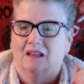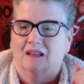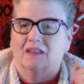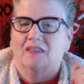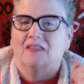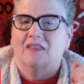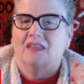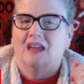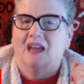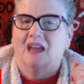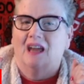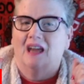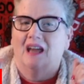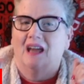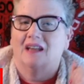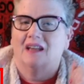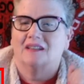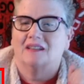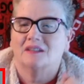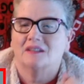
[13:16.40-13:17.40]

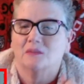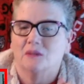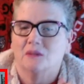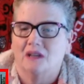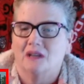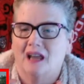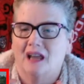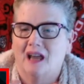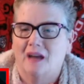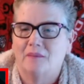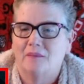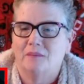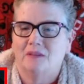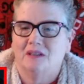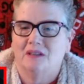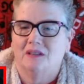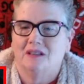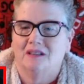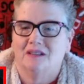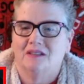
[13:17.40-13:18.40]
That's what
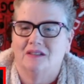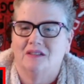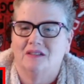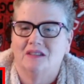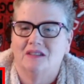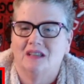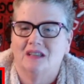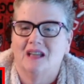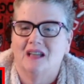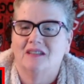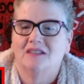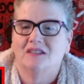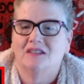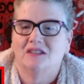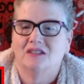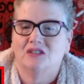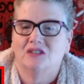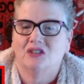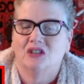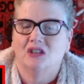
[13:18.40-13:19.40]
happened.
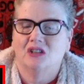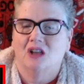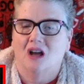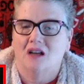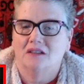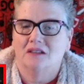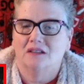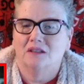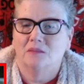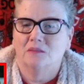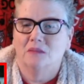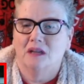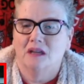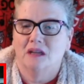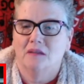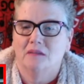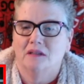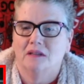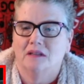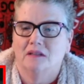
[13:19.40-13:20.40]
That's, she lost the
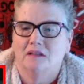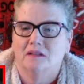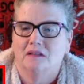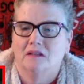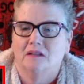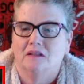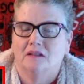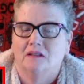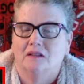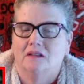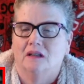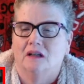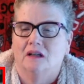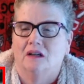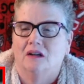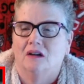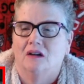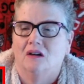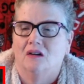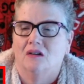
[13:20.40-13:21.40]
baby.
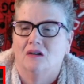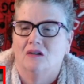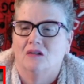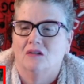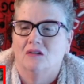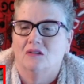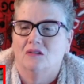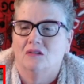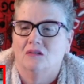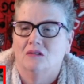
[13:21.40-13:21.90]
Oh.